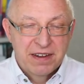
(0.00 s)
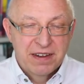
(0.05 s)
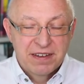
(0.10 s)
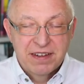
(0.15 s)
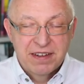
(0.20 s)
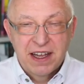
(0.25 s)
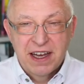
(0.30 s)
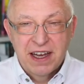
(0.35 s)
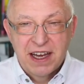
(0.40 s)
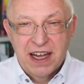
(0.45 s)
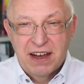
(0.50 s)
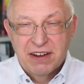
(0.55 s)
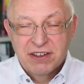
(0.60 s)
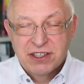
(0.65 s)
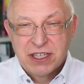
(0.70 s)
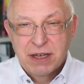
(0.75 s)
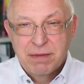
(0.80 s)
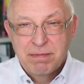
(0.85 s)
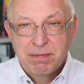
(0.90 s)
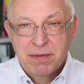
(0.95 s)
send out
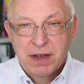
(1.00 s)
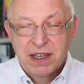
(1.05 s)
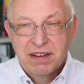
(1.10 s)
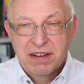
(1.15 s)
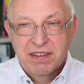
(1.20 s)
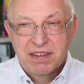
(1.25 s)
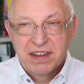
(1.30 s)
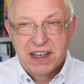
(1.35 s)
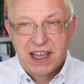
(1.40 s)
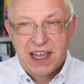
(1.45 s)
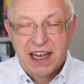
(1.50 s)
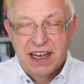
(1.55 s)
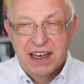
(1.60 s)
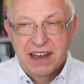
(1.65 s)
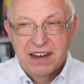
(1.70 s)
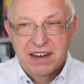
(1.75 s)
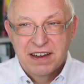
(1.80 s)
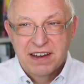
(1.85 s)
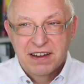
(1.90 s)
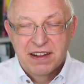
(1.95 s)
shipments
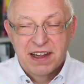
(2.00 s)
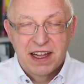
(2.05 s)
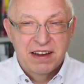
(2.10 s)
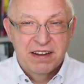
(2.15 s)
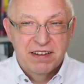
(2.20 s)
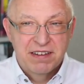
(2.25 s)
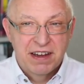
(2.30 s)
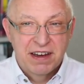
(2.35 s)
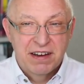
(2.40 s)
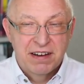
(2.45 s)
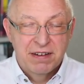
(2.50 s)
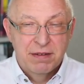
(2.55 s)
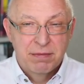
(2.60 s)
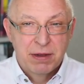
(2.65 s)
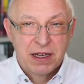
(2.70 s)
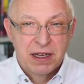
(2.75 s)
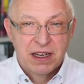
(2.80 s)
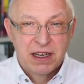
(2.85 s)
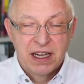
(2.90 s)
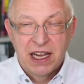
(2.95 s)
and then send the
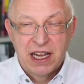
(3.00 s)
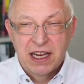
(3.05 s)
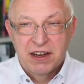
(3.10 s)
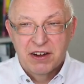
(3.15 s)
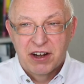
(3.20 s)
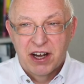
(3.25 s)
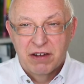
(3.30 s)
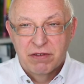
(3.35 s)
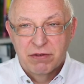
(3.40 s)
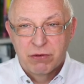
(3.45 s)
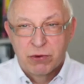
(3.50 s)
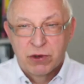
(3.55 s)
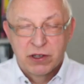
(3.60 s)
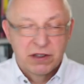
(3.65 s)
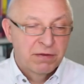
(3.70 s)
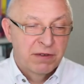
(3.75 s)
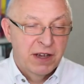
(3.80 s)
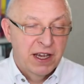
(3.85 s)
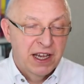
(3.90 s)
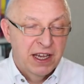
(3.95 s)
bill later
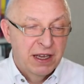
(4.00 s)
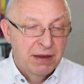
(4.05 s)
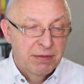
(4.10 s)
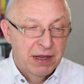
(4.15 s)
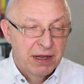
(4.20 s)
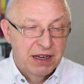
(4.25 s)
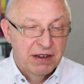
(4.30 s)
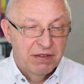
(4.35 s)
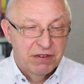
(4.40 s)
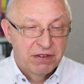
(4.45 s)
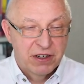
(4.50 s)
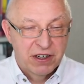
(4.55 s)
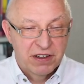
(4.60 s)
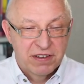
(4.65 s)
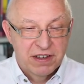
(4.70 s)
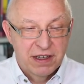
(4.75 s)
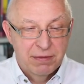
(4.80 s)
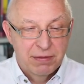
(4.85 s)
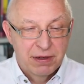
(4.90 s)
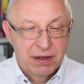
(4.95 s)
afterwards via email, for
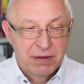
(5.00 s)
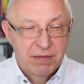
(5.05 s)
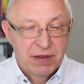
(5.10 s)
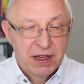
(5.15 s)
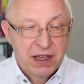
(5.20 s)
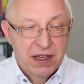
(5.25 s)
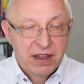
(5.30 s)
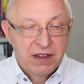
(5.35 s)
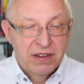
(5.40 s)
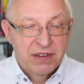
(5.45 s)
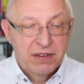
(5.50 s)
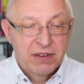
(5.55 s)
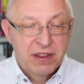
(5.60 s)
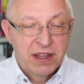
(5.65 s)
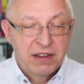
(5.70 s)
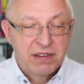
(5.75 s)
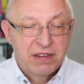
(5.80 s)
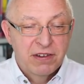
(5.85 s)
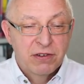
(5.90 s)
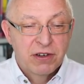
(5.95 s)
example. So
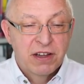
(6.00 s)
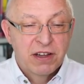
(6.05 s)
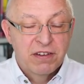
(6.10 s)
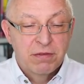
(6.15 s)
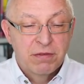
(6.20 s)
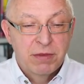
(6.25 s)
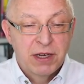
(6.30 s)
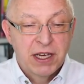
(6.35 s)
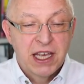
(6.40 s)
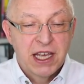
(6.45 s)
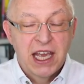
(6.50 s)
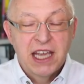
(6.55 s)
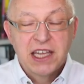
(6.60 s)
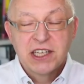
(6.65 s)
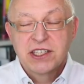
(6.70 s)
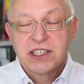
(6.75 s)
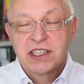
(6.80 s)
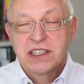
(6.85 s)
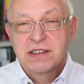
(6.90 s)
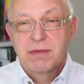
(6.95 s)
these units of
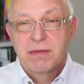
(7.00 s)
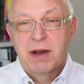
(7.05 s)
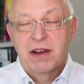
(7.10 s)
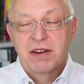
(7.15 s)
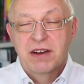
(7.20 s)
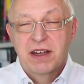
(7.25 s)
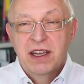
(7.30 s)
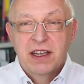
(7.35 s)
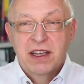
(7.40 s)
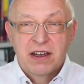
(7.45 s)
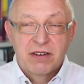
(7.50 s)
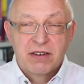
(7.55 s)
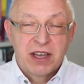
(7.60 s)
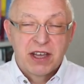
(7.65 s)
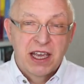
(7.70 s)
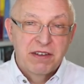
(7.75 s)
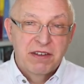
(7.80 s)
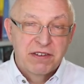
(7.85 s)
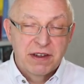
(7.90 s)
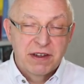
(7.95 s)
mitigation is about,
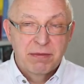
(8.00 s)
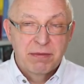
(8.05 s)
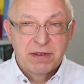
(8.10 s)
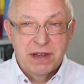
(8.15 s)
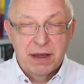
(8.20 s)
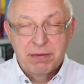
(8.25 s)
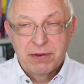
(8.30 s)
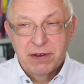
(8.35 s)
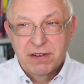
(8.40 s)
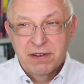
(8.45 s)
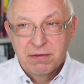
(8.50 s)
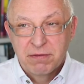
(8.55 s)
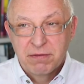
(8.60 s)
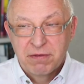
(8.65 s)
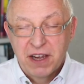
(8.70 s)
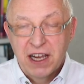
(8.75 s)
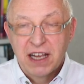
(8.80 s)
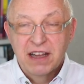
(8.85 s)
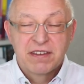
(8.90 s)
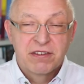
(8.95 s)
okay, if some subsystem
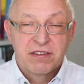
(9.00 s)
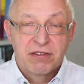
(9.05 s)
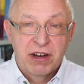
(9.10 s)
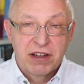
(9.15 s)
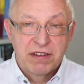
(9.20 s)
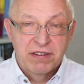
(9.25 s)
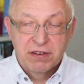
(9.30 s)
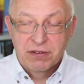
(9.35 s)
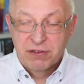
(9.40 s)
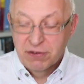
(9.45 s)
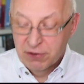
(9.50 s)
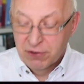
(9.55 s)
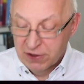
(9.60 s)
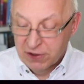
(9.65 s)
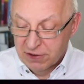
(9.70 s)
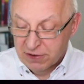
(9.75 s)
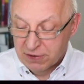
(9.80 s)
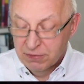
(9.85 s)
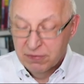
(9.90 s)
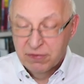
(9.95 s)
fails, the rest of the
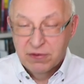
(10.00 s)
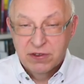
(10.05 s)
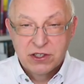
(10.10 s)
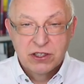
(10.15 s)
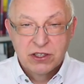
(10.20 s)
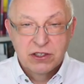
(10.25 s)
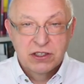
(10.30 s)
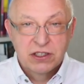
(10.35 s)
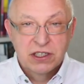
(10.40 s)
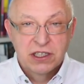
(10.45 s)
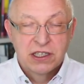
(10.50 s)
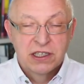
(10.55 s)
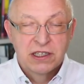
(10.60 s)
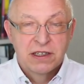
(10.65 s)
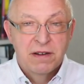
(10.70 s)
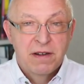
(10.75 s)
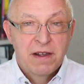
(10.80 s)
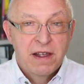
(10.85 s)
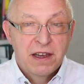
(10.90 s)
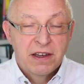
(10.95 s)
system should
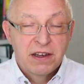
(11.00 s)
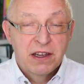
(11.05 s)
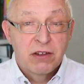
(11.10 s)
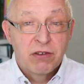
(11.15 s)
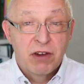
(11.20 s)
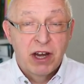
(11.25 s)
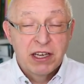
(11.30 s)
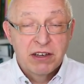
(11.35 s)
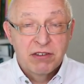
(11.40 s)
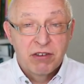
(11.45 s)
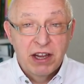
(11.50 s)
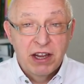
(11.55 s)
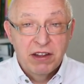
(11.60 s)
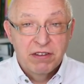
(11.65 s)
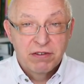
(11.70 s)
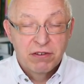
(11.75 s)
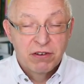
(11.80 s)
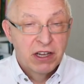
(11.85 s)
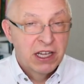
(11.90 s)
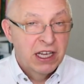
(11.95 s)
degrade
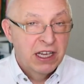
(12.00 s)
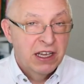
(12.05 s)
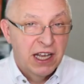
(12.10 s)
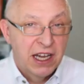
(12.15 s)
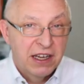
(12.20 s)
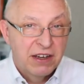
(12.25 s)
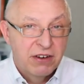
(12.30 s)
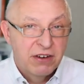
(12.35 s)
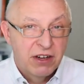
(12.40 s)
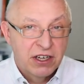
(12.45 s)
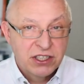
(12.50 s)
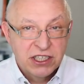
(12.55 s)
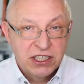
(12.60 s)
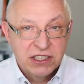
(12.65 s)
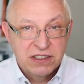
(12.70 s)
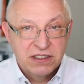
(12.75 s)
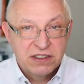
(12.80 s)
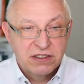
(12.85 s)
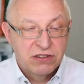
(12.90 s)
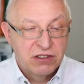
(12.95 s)
gracefully and not
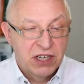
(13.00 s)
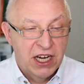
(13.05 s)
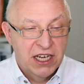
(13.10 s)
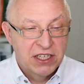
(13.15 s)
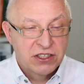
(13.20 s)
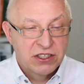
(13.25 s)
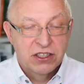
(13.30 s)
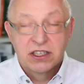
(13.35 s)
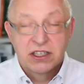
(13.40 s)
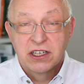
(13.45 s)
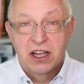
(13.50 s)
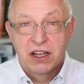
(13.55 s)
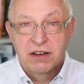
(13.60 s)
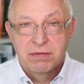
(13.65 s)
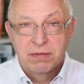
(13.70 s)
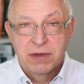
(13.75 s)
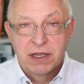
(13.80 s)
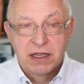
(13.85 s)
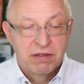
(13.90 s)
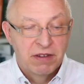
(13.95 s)
just crash or
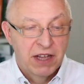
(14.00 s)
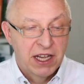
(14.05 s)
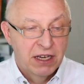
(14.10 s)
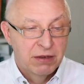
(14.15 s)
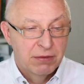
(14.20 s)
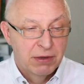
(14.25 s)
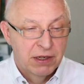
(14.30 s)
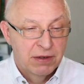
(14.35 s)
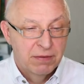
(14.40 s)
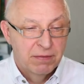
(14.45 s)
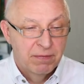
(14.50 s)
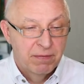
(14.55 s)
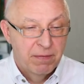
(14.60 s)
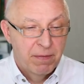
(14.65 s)
not be available.